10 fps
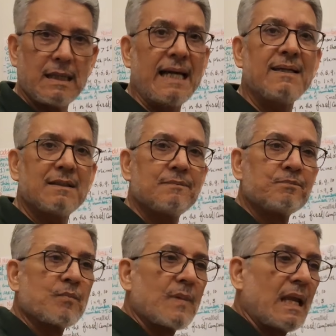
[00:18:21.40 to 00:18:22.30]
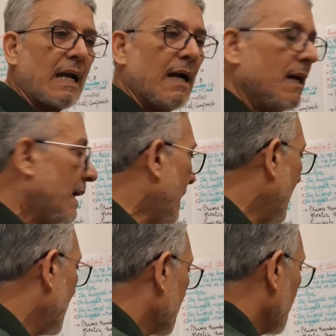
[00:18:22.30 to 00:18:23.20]
right?
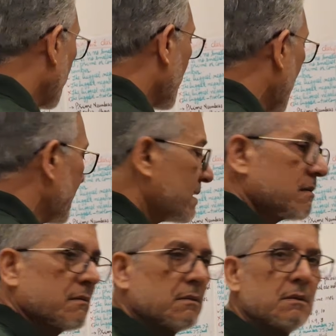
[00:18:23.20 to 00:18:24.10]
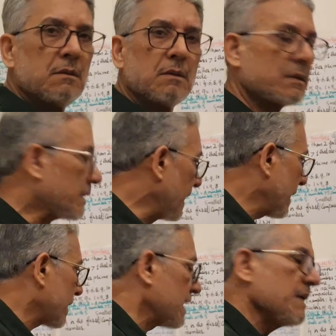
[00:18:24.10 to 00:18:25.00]
Because
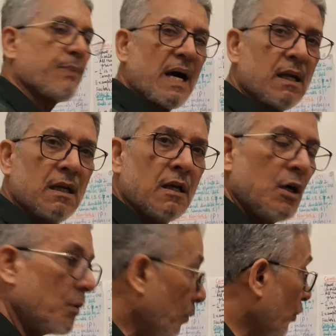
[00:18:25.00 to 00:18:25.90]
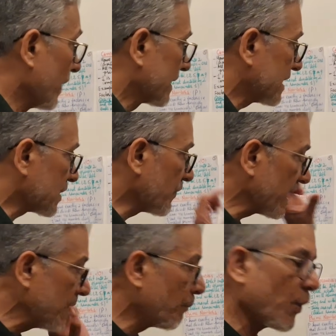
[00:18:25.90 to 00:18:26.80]
they keep on moving. This is a
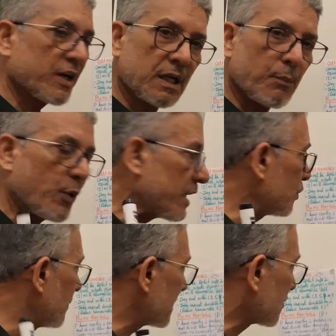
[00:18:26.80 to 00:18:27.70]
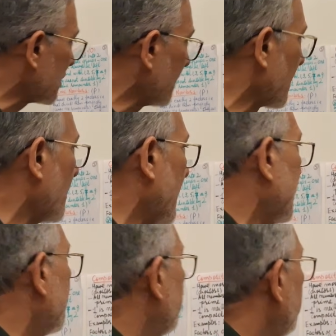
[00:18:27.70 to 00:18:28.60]
very important point you must keep in mind.